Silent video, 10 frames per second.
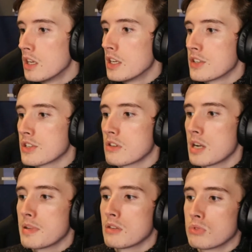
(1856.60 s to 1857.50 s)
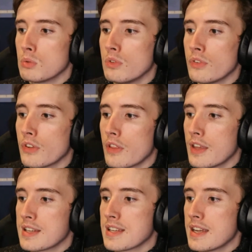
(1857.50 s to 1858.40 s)
describing rules
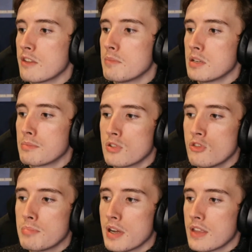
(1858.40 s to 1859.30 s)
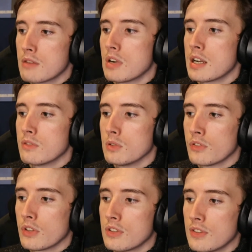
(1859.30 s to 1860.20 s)
they say have been approved by their
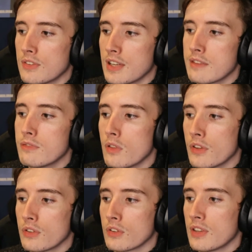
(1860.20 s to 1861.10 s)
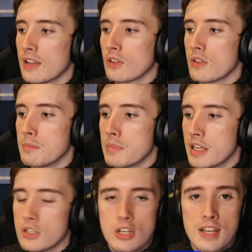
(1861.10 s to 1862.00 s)
rivals to stifle the success on the
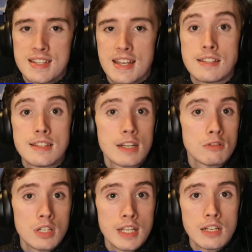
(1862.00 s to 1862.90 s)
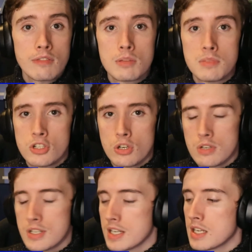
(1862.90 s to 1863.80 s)
pitch as a tyranny of the
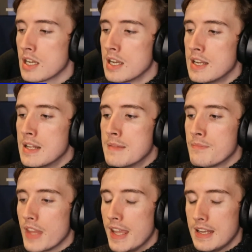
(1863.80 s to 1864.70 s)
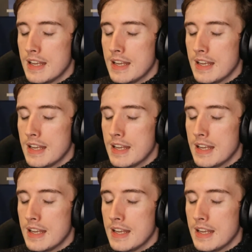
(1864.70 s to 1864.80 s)
majority. In